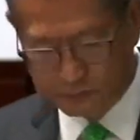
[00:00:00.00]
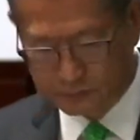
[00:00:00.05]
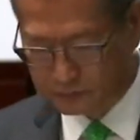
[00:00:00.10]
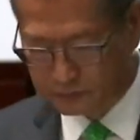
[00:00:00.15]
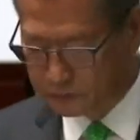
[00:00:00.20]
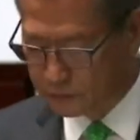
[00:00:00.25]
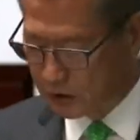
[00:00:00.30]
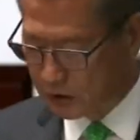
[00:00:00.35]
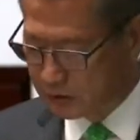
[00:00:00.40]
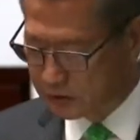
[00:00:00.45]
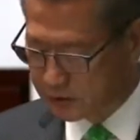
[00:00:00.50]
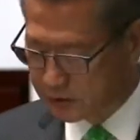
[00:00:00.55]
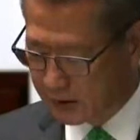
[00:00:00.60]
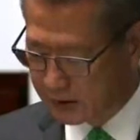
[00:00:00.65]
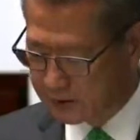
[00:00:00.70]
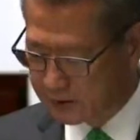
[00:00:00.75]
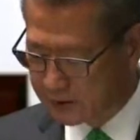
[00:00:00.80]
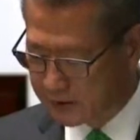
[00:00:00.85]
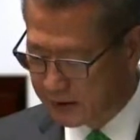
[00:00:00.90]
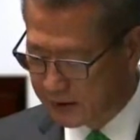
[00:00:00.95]
Under the scheme and
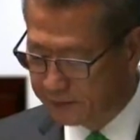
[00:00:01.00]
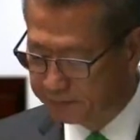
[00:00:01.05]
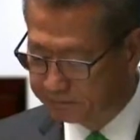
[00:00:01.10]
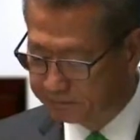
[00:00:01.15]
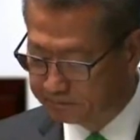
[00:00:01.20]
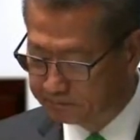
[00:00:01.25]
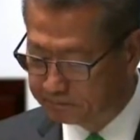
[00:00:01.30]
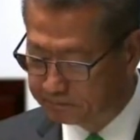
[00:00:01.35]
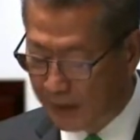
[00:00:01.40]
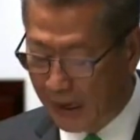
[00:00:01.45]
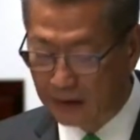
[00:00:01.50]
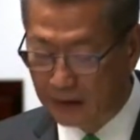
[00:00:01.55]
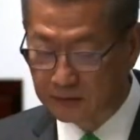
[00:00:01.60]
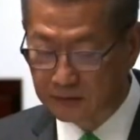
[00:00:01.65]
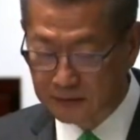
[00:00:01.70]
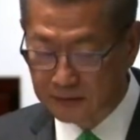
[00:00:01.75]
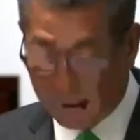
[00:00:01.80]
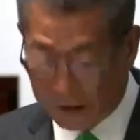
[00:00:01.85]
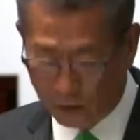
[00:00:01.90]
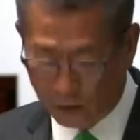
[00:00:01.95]
other relief
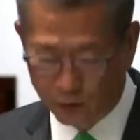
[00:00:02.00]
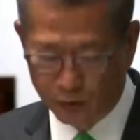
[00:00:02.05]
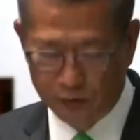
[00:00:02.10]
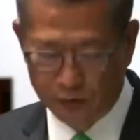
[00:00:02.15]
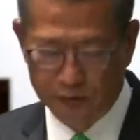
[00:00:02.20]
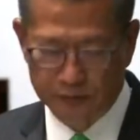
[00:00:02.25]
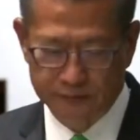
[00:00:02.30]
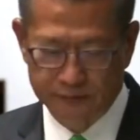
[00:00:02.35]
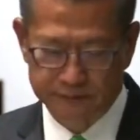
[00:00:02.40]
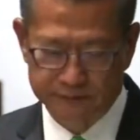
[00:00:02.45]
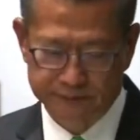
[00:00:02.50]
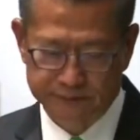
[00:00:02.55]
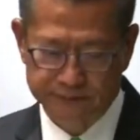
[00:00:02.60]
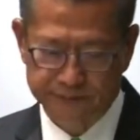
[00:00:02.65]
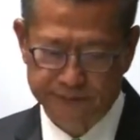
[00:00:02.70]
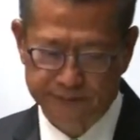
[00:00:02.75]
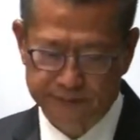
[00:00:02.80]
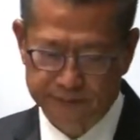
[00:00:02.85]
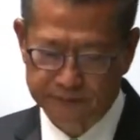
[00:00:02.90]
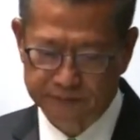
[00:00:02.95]
initiatives offered by banks,
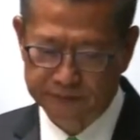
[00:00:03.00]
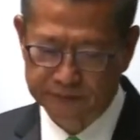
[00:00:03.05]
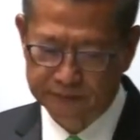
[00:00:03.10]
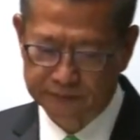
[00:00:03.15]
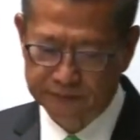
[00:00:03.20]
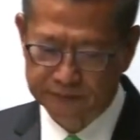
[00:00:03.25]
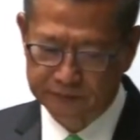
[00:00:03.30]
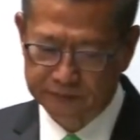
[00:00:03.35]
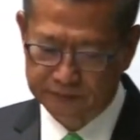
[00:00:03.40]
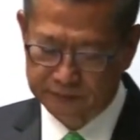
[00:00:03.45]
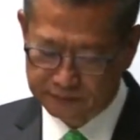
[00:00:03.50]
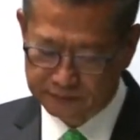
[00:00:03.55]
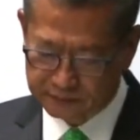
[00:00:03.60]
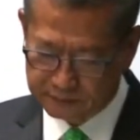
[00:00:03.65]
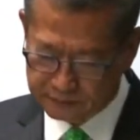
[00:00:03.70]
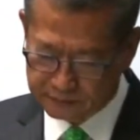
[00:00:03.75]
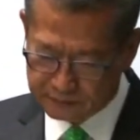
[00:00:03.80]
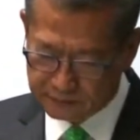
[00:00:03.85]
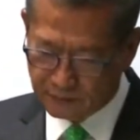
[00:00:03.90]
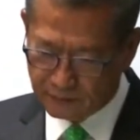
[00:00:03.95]
about 59,000
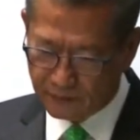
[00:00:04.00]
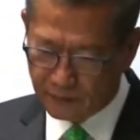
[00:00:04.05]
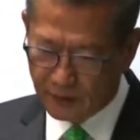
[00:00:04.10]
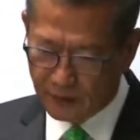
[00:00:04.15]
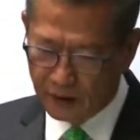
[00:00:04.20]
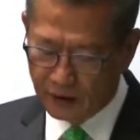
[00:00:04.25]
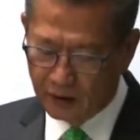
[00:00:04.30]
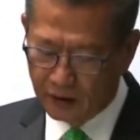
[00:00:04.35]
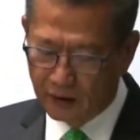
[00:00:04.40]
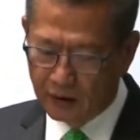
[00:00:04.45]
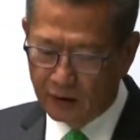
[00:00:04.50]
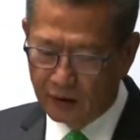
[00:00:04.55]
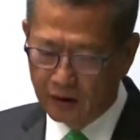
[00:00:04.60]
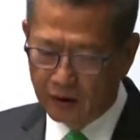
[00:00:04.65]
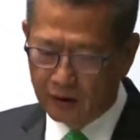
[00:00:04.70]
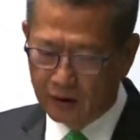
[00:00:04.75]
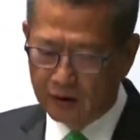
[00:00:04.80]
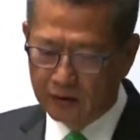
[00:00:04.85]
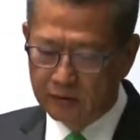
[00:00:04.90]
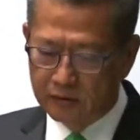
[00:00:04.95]
cases have been approved by banks
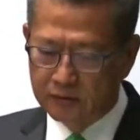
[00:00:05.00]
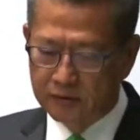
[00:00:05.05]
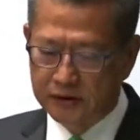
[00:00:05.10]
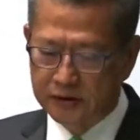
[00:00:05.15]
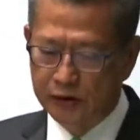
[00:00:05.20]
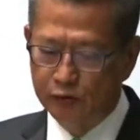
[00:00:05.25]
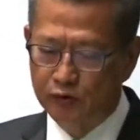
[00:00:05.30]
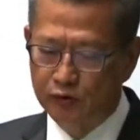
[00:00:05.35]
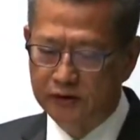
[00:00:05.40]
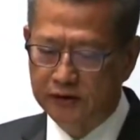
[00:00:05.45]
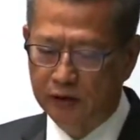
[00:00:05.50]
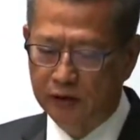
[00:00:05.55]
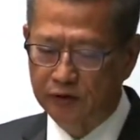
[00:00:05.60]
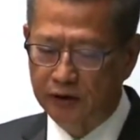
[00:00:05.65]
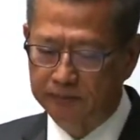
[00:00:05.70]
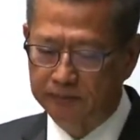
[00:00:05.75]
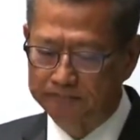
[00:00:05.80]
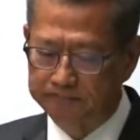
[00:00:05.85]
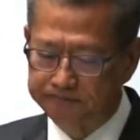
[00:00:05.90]
to support enterprises